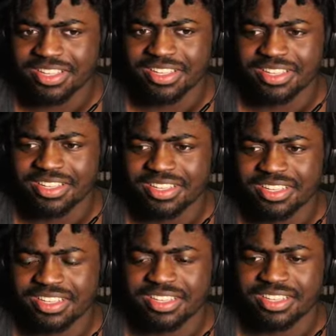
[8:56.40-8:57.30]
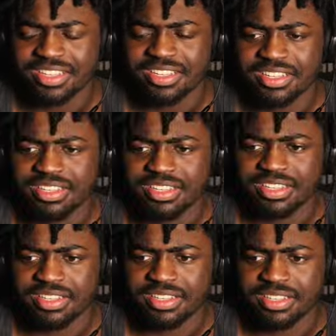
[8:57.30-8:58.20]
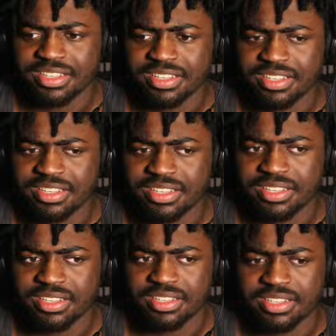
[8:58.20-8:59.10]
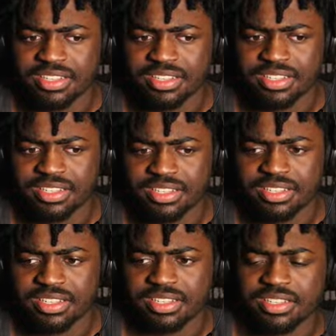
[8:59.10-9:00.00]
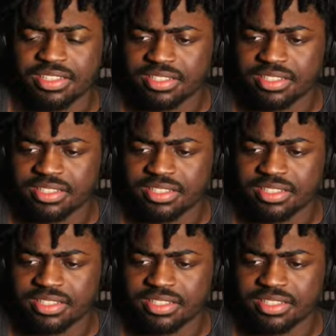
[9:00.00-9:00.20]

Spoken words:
Nobody speaks.